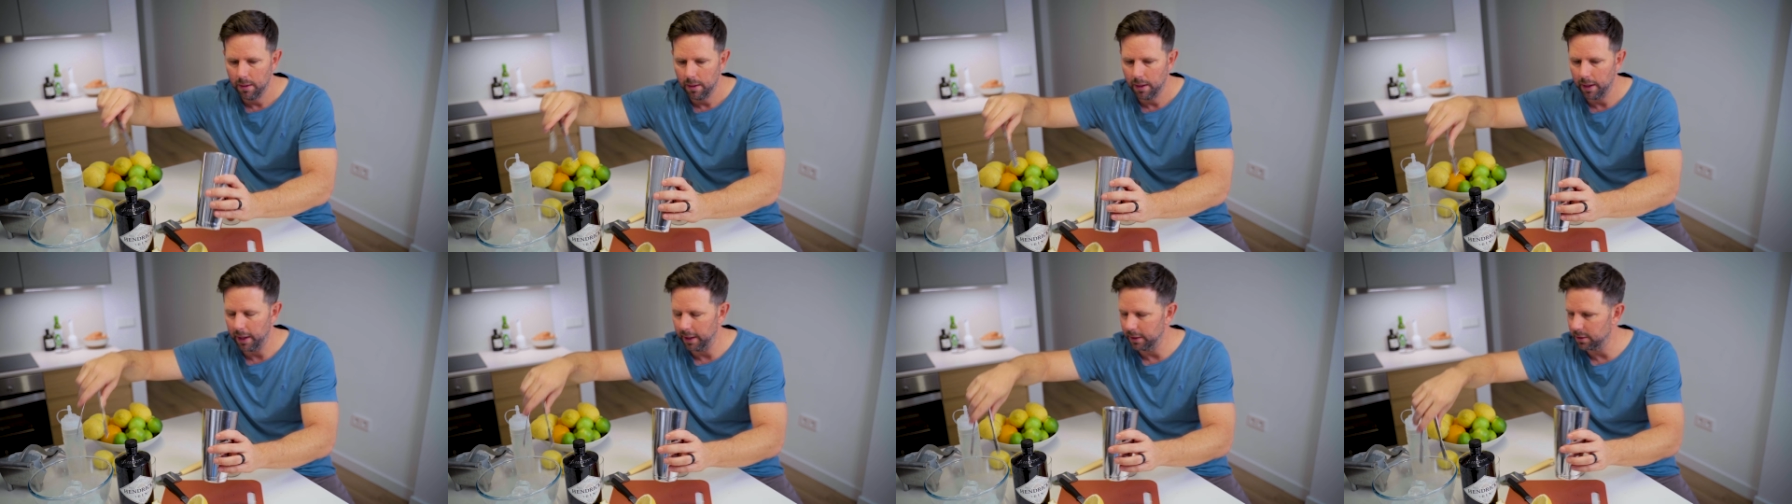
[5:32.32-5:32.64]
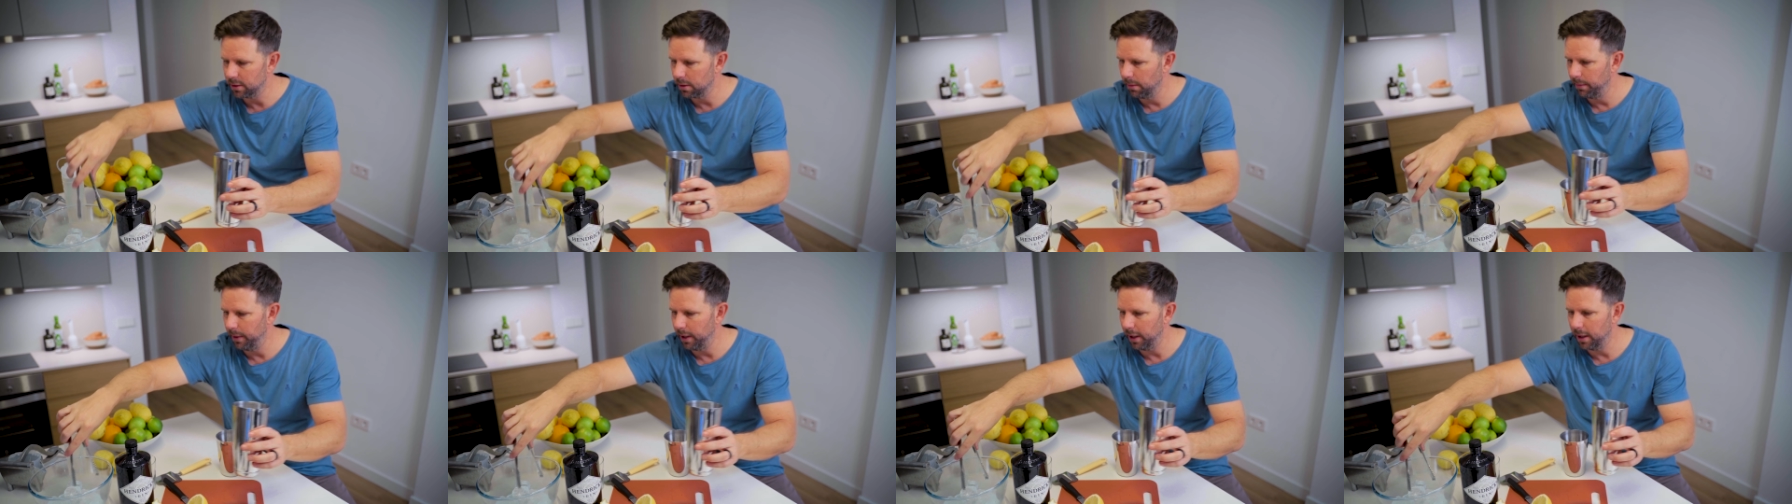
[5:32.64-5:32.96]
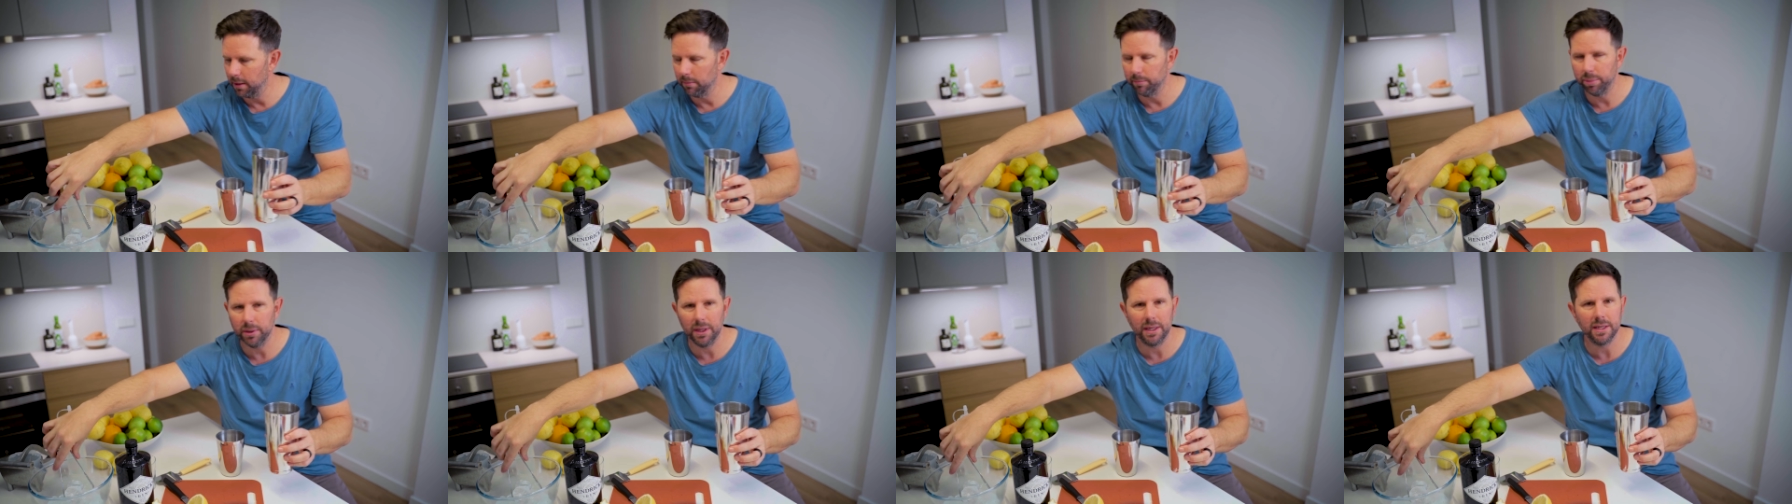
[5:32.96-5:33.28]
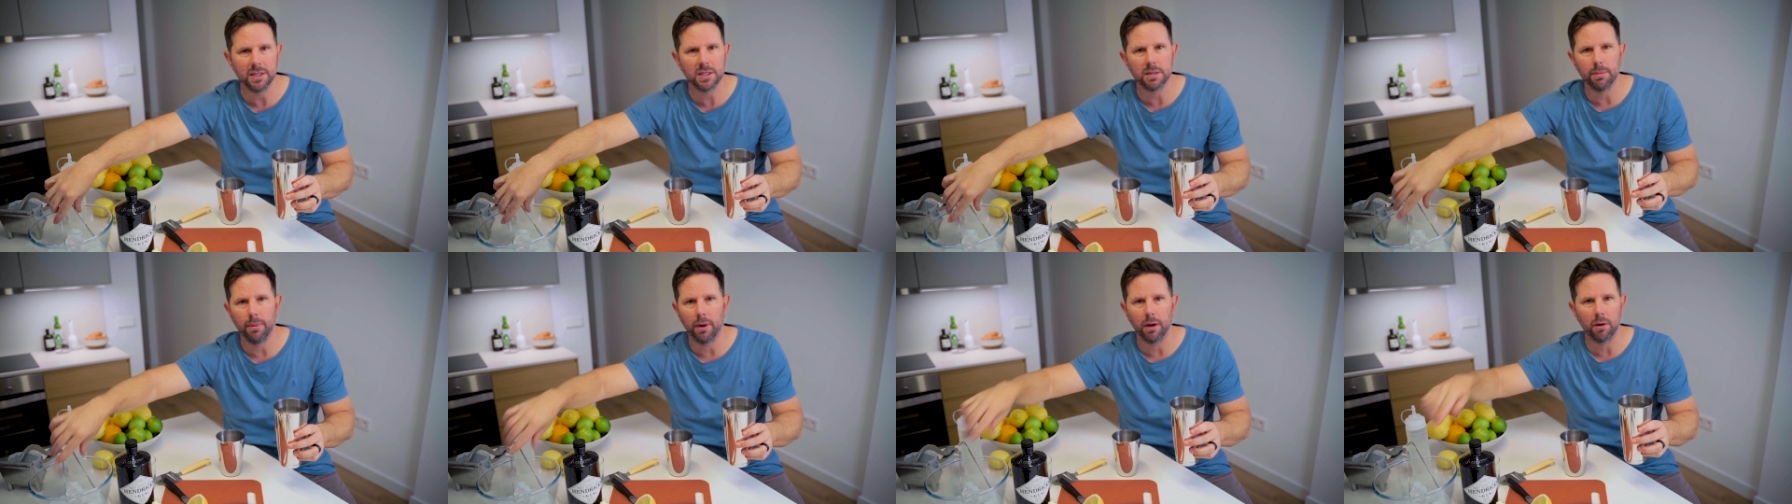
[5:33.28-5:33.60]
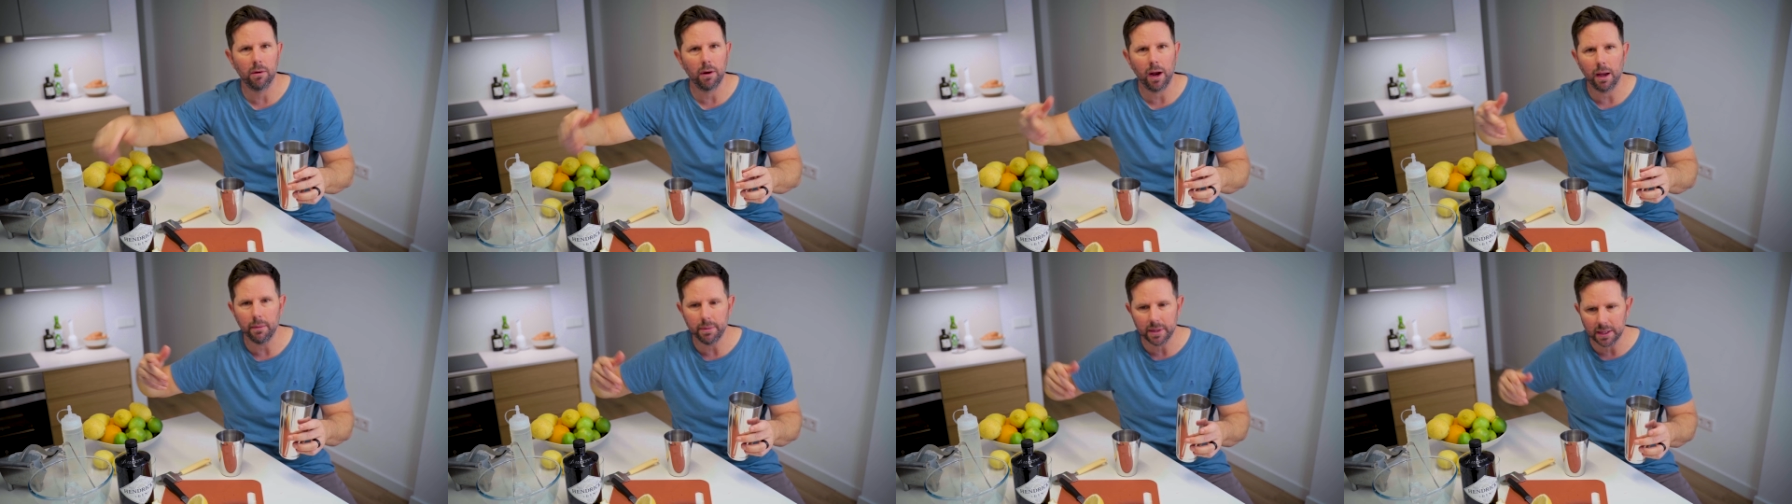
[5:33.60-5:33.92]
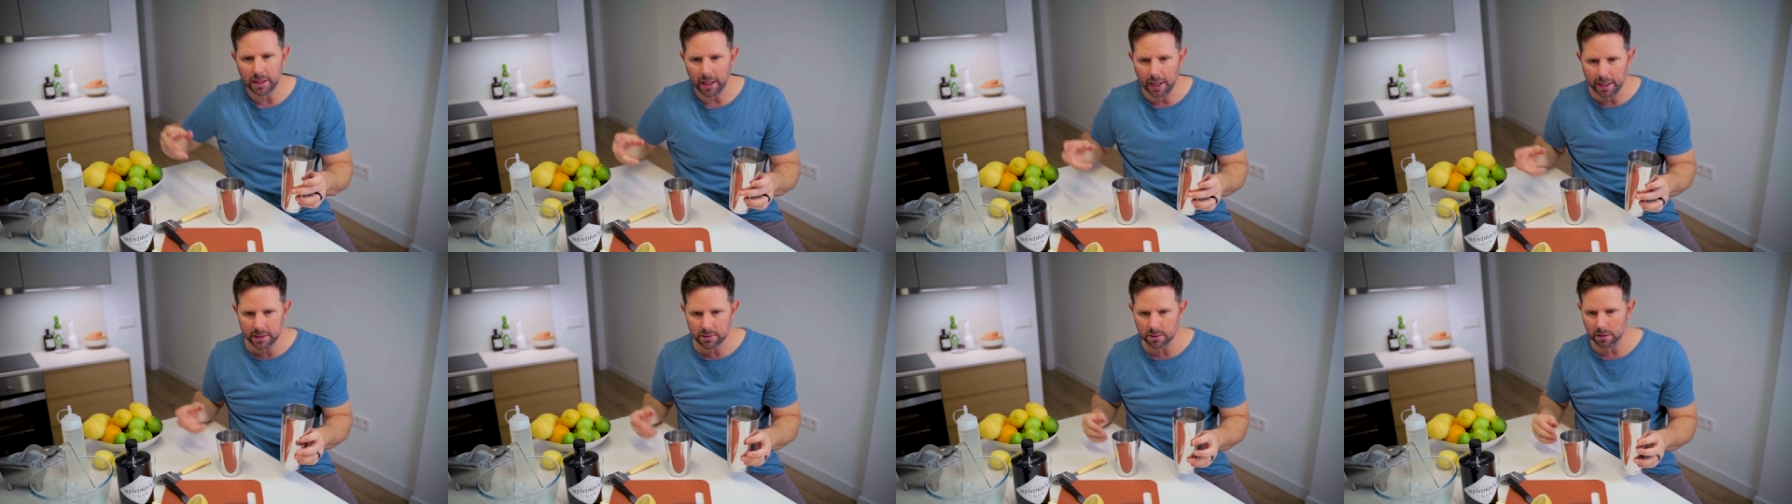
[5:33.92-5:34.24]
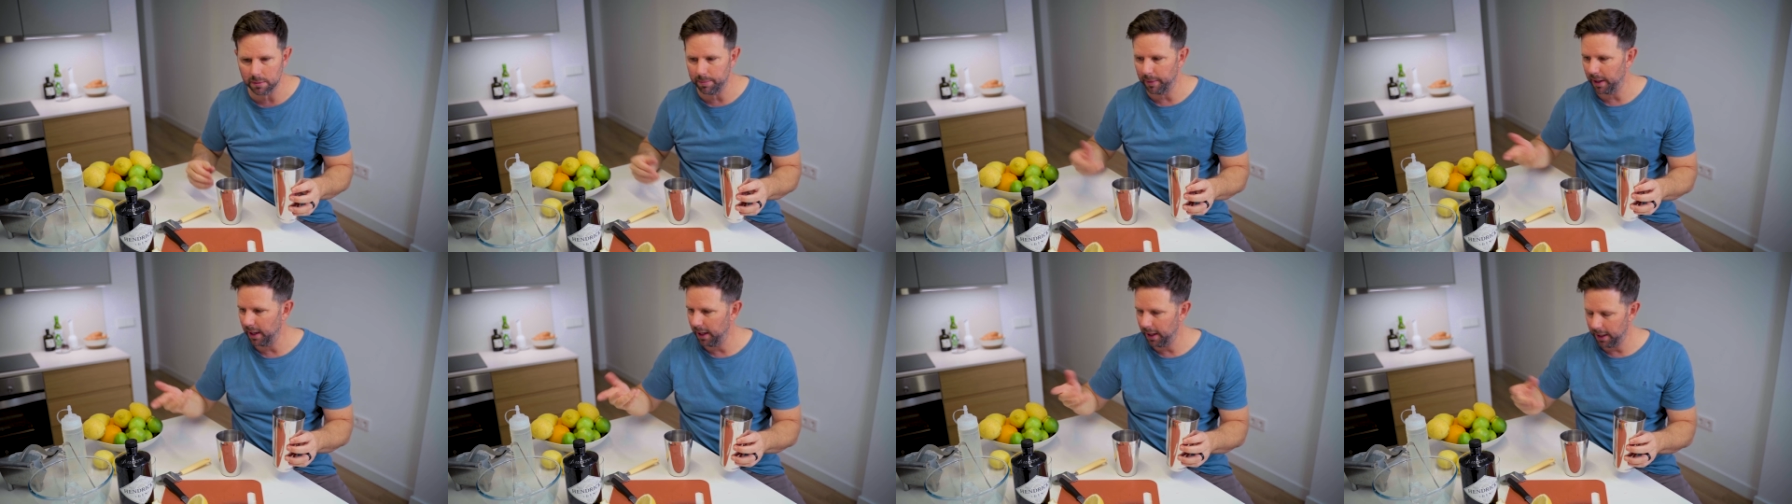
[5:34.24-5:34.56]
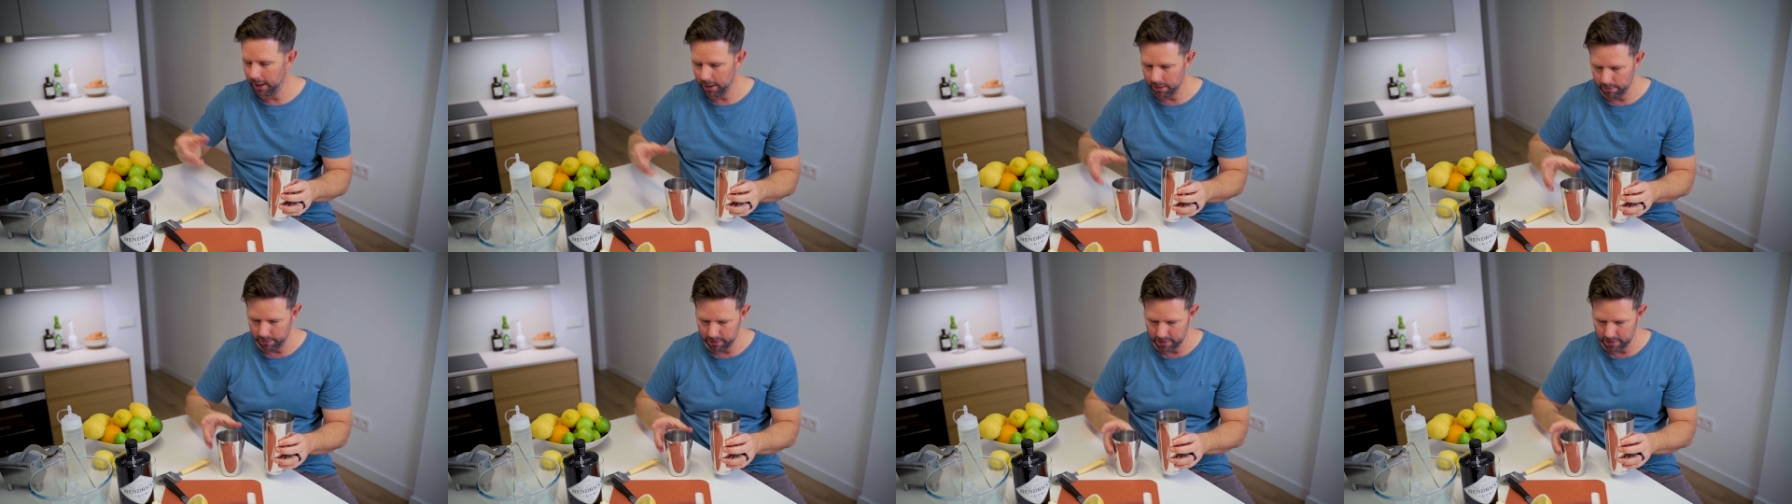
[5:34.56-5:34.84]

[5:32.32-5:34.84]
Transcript: I got so many complaints about grabbing the ice with my hand.